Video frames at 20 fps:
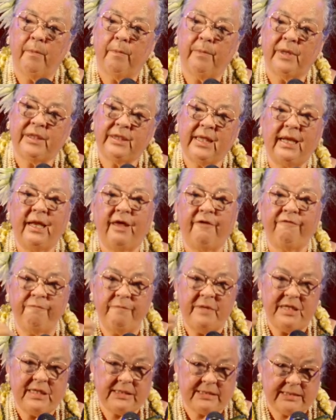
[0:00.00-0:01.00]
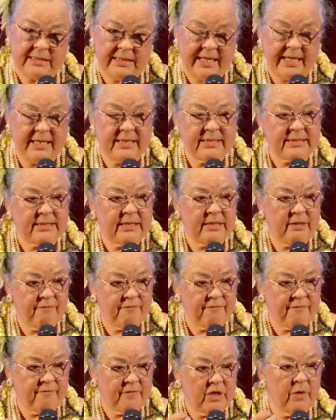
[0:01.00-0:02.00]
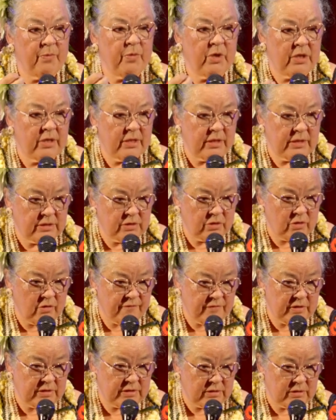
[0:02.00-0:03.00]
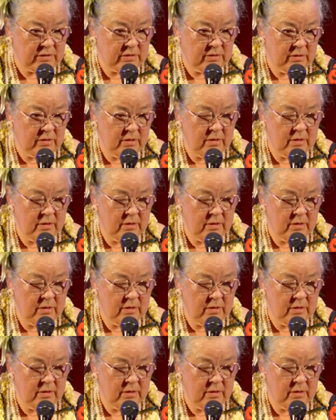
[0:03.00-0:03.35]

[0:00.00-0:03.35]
But they left me this legacy of community service.